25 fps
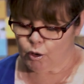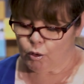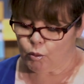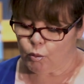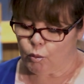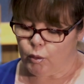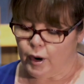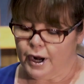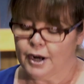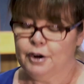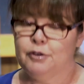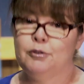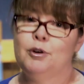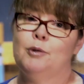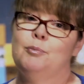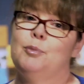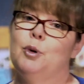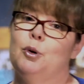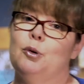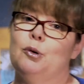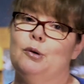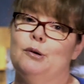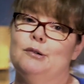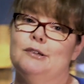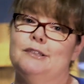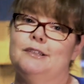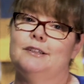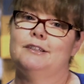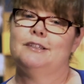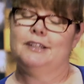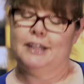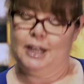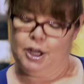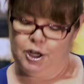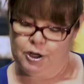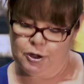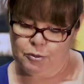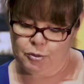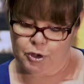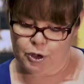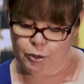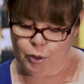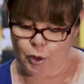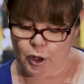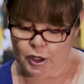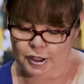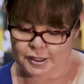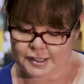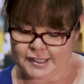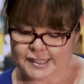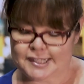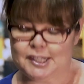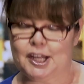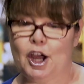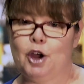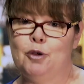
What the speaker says: One report quotes